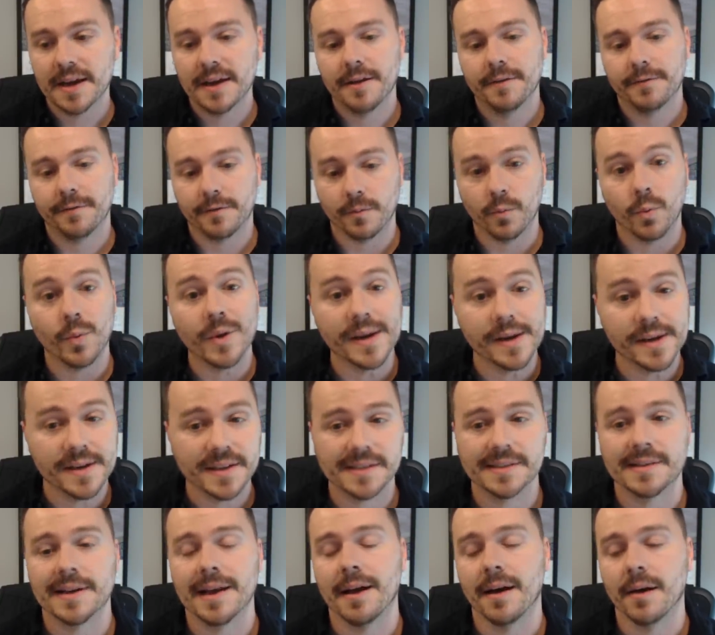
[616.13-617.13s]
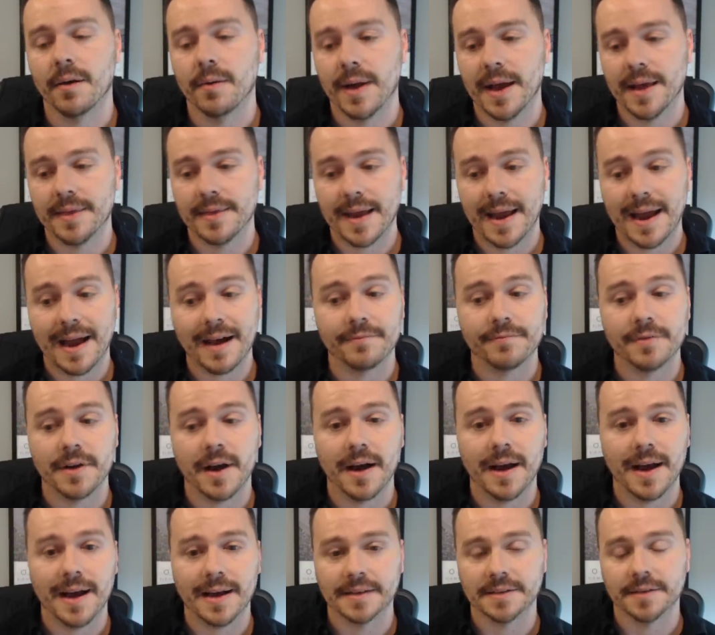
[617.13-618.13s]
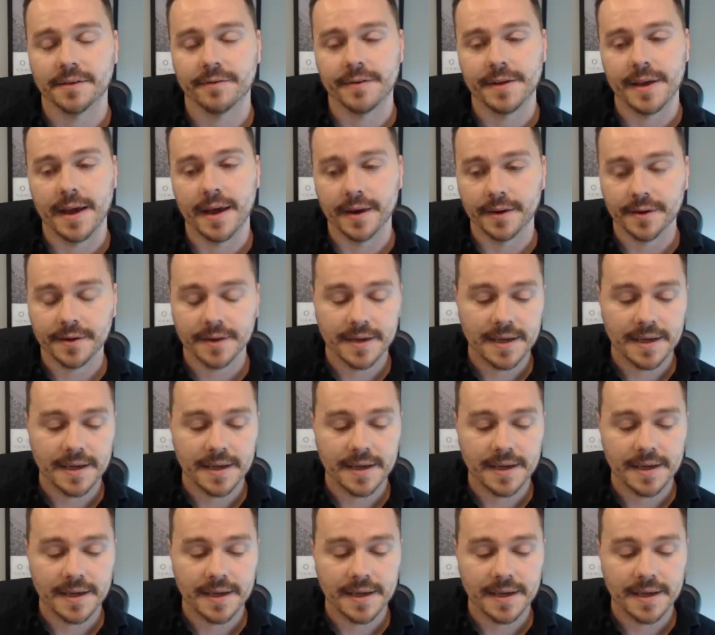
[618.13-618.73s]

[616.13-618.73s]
for weeks now, and they have not as of yet.